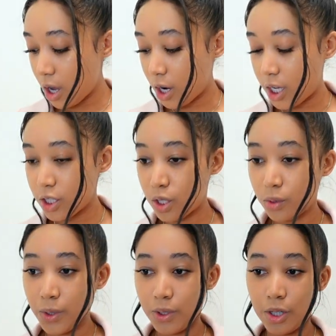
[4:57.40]
All right,
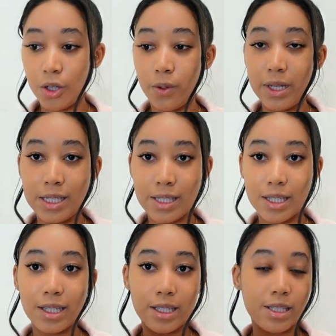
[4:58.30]
so we're going to go
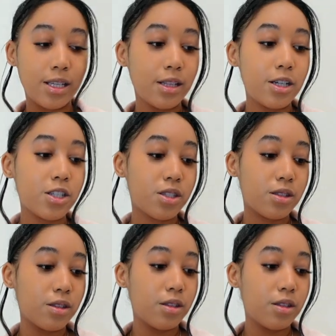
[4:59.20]
into concealers.